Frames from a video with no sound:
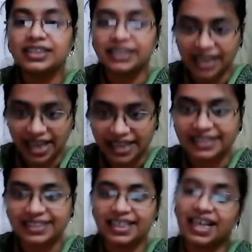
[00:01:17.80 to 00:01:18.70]

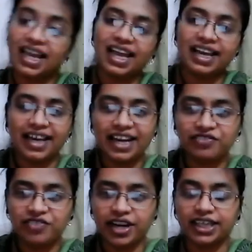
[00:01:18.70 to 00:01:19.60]
Yes, let's
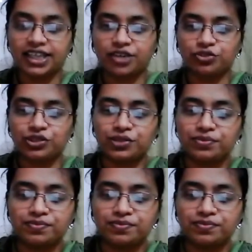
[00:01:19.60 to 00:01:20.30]
find it out.